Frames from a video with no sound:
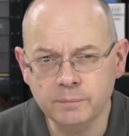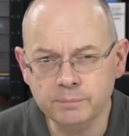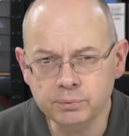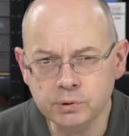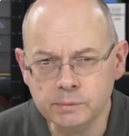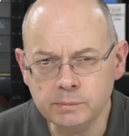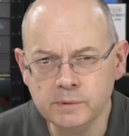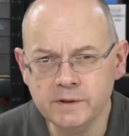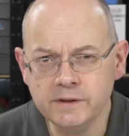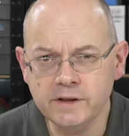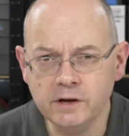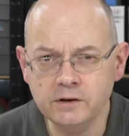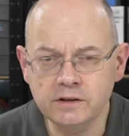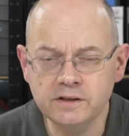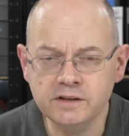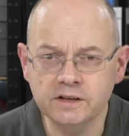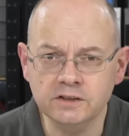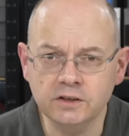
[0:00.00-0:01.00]
Probably the
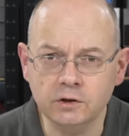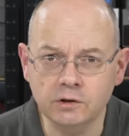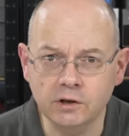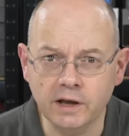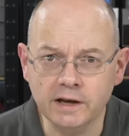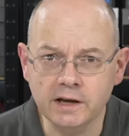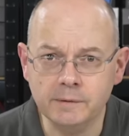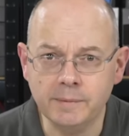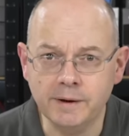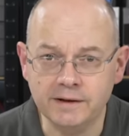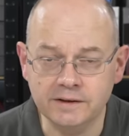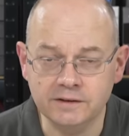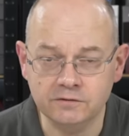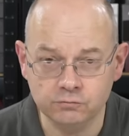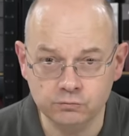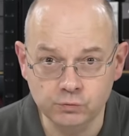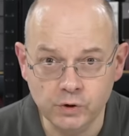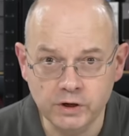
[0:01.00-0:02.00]
only thing I don't like about it,
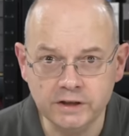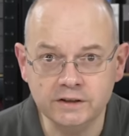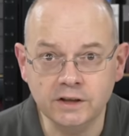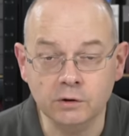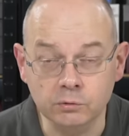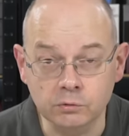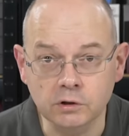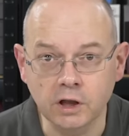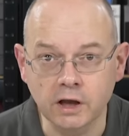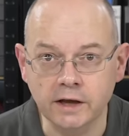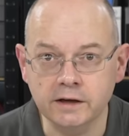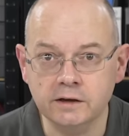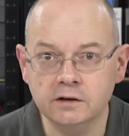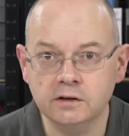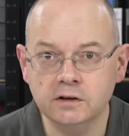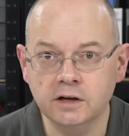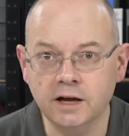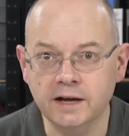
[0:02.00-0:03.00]
really don't like,